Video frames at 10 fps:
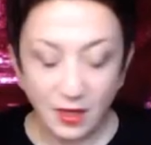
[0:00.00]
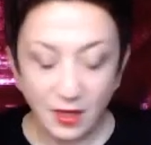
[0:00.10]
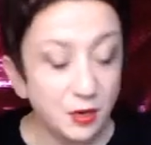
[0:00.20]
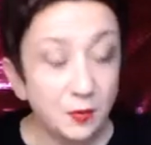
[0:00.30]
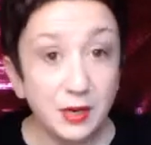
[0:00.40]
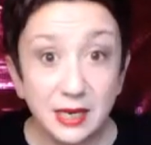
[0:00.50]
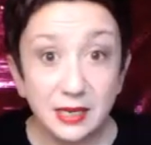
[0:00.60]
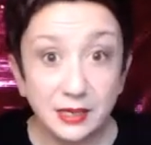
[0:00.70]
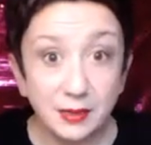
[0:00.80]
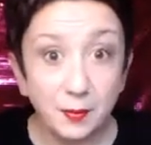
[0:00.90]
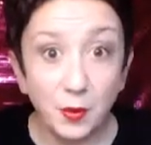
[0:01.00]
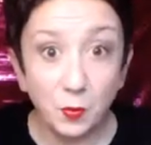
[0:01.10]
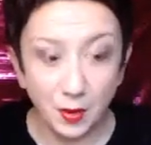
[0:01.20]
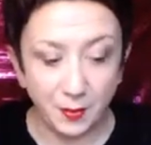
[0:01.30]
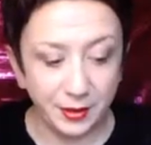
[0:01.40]
Then you would need some
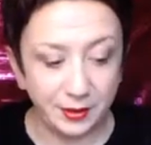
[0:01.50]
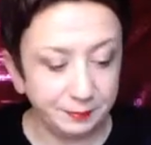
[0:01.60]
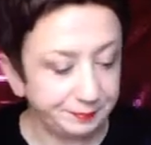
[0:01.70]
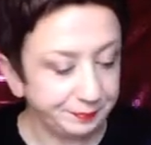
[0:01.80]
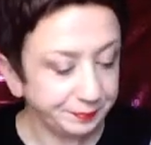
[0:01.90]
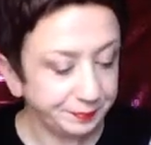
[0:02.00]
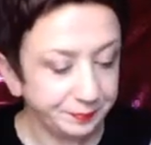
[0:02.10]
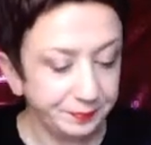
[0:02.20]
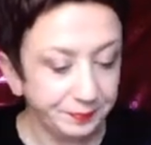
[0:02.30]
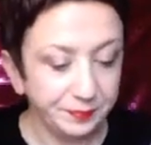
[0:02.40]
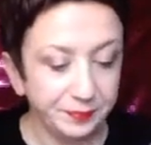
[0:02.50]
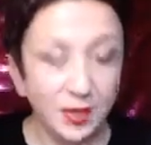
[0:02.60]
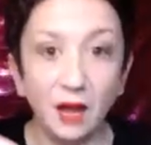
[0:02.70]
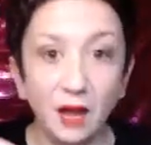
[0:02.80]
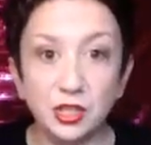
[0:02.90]
ribbon.
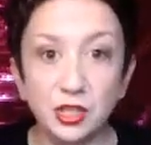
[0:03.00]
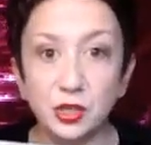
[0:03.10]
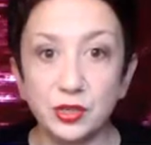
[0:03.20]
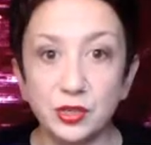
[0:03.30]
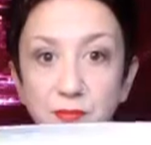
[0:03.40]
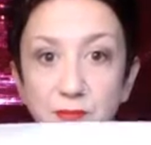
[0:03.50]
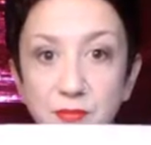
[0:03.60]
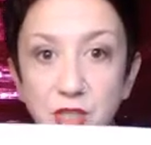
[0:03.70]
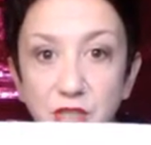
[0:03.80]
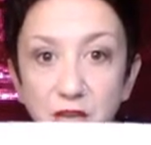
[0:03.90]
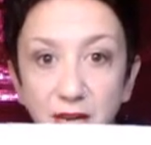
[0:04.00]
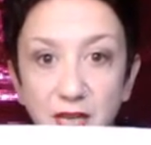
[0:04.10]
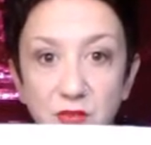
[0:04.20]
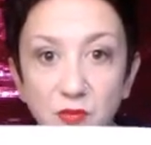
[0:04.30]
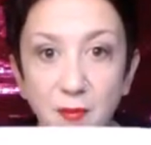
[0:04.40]
I've just got some
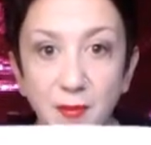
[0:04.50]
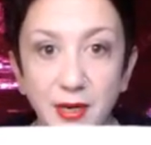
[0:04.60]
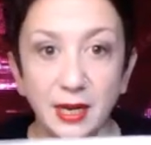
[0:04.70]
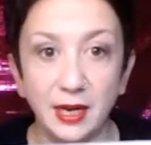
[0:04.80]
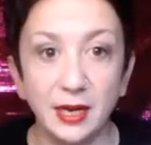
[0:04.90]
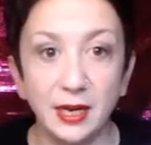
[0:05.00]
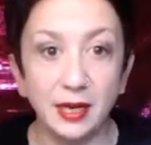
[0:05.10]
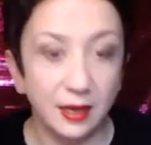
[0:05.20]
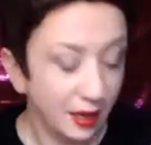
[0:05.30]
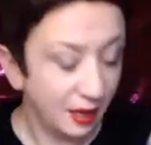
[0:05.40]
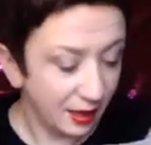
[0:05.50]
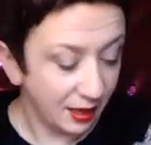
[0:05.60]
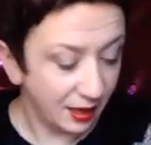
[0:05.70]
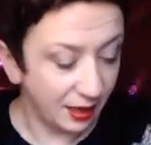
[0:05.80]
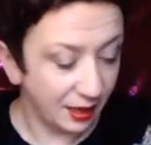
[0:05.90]
checkered ribbon here,
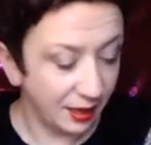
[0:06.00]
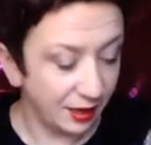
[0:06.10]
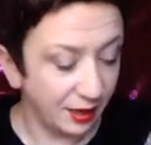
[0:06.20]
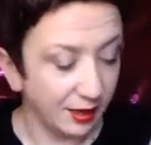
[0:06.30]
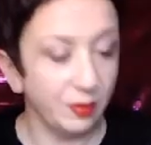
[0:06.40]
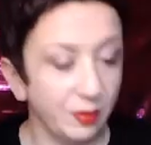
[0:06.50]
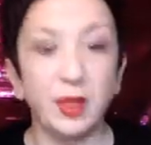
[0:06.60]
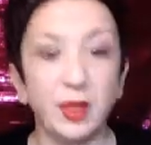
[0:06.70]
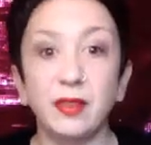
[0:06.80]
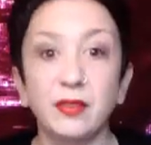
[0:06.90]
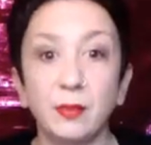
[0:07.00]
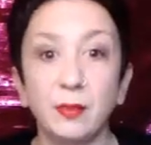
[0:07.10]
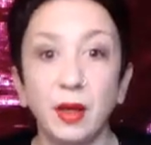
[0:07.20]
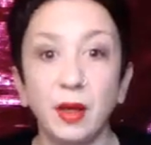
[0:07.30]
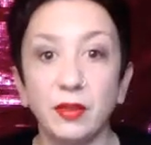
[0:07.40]
or there's
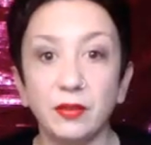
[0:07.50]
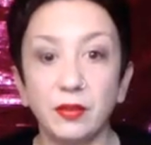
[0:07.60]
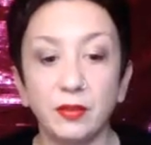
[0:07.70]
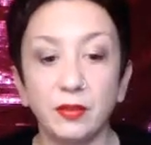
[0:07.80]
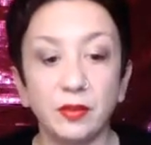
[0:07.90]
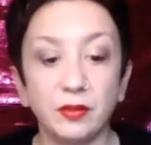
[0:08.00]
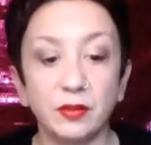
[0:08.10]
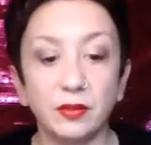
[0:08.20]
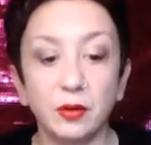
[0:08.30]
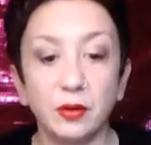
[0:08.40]
some other stuff that's